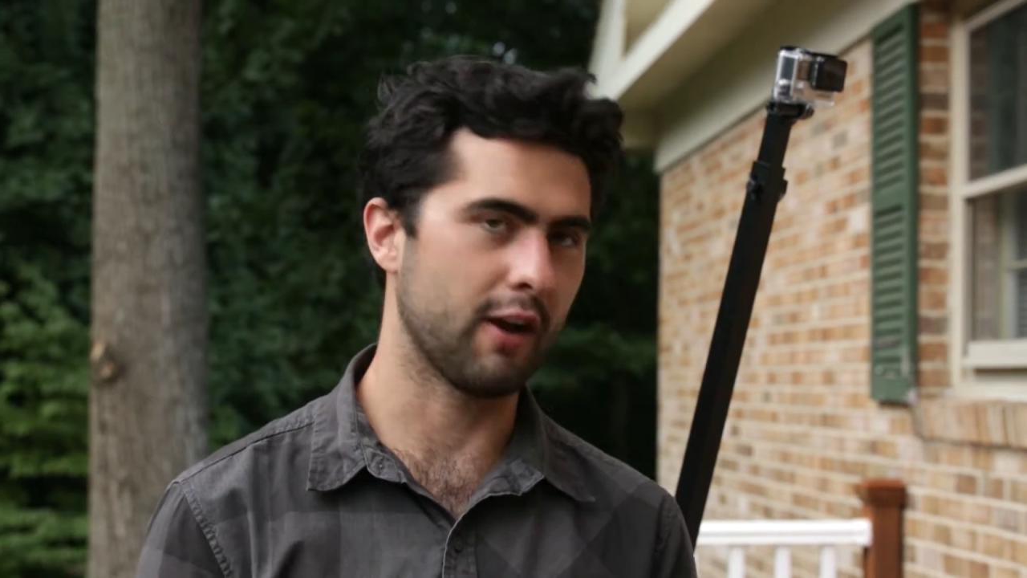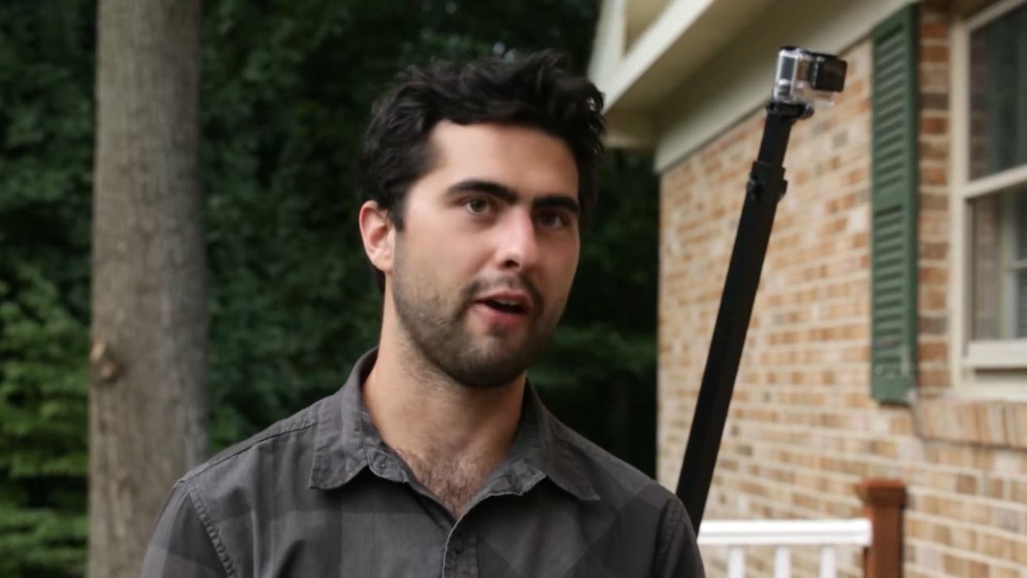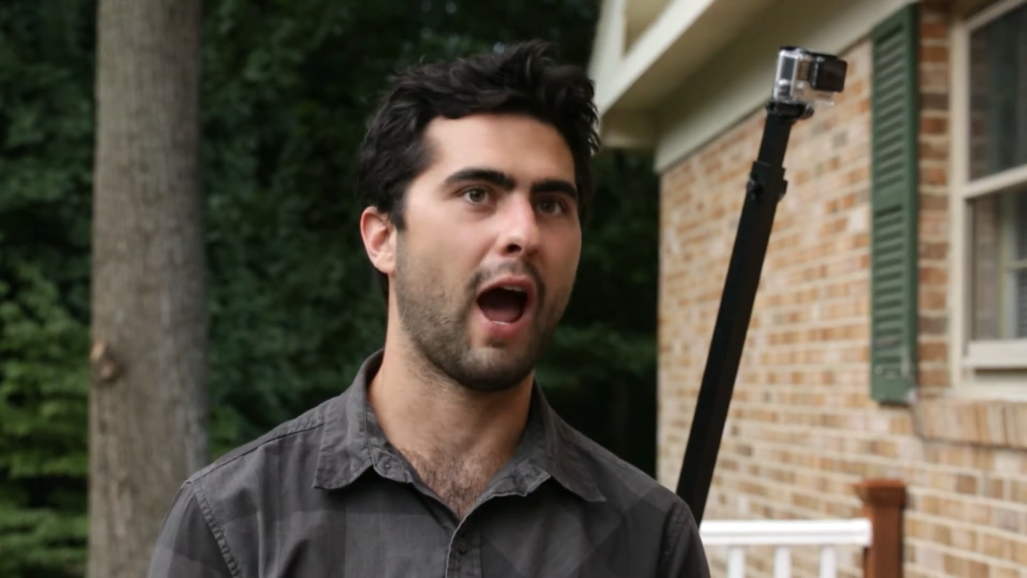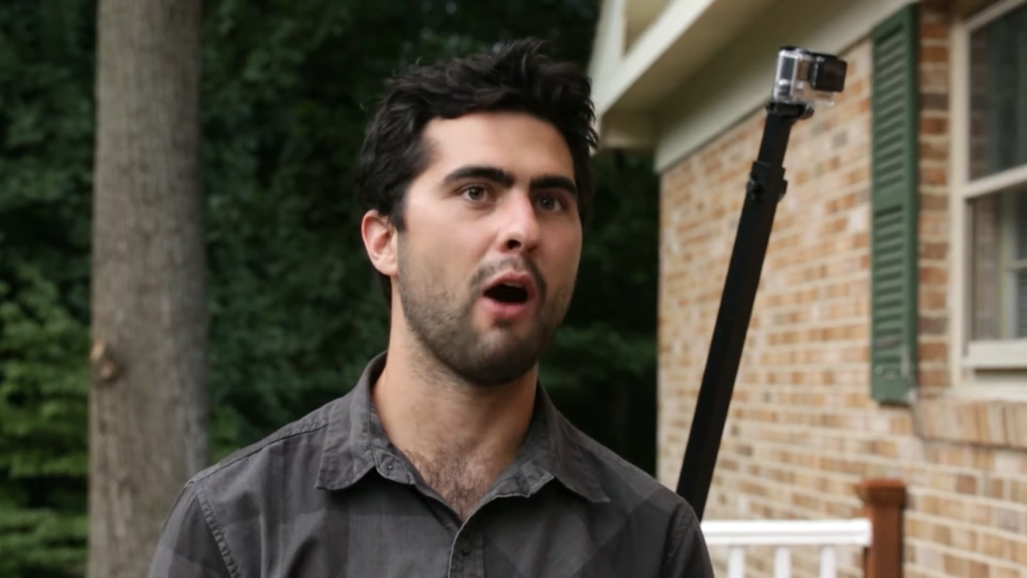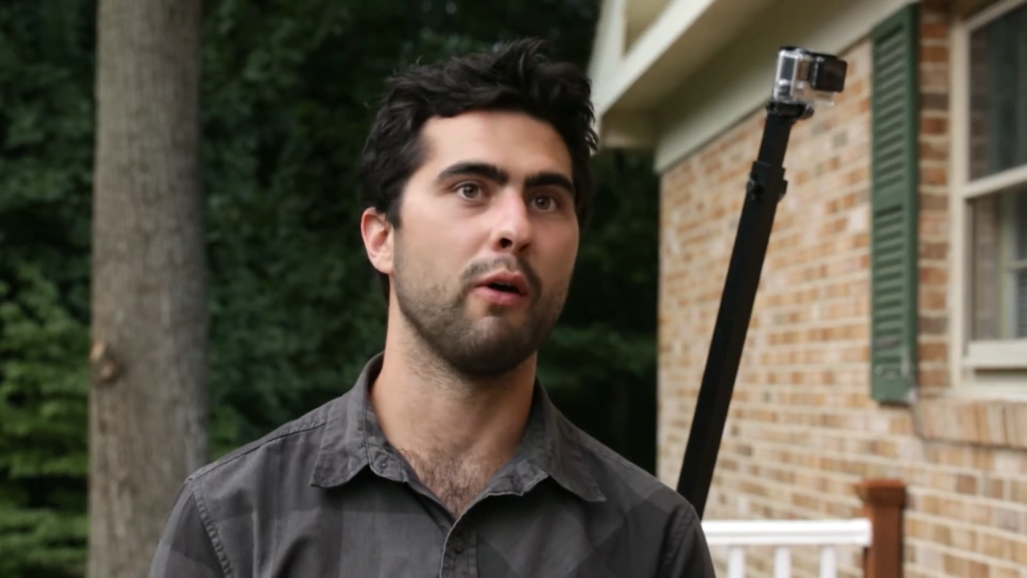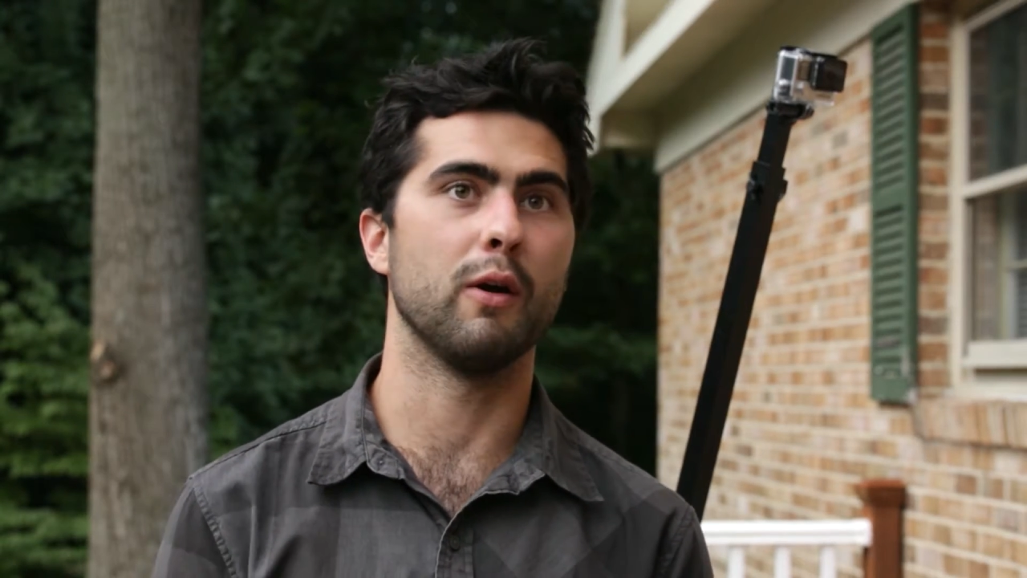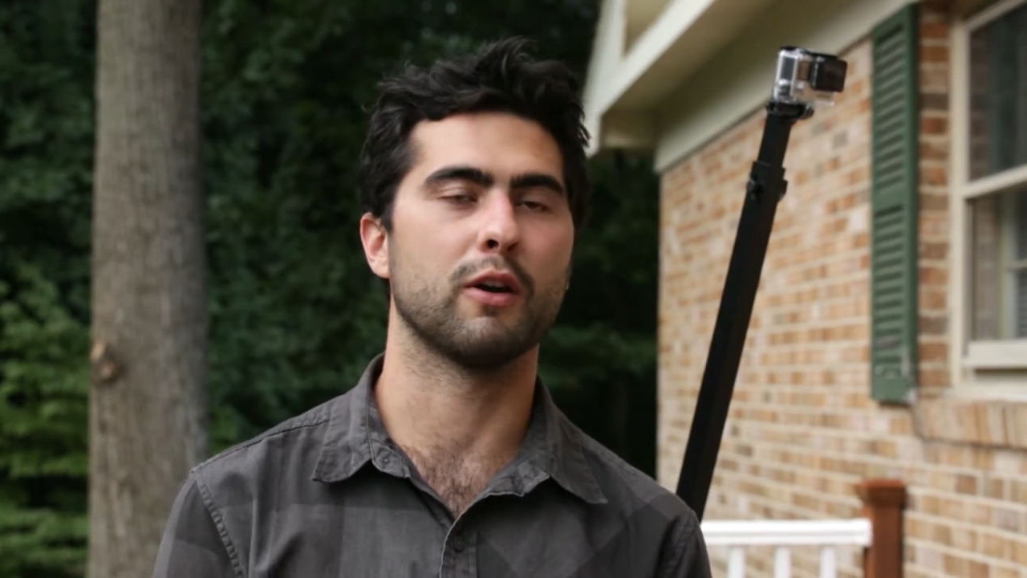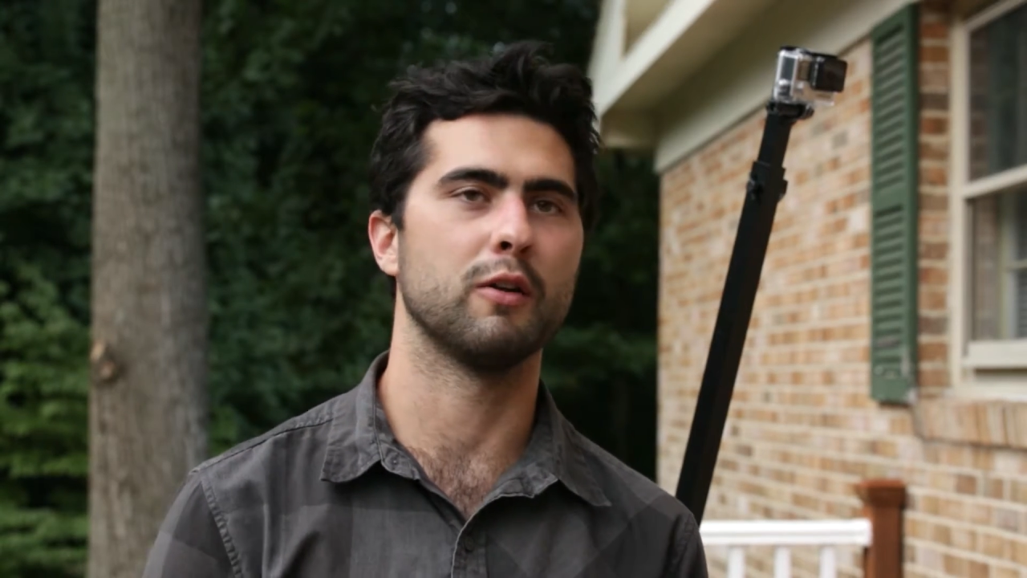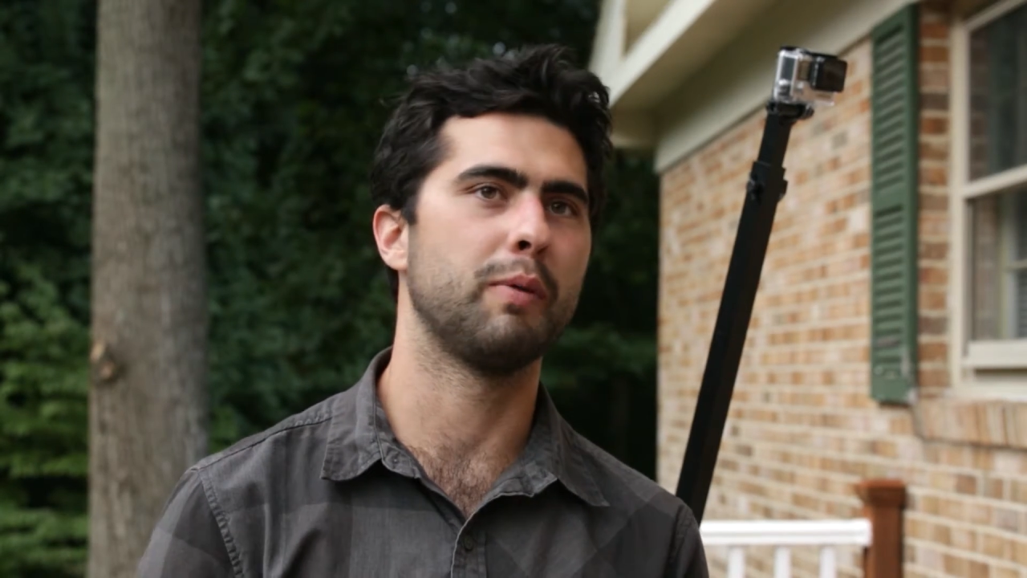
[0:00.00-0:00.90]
how it could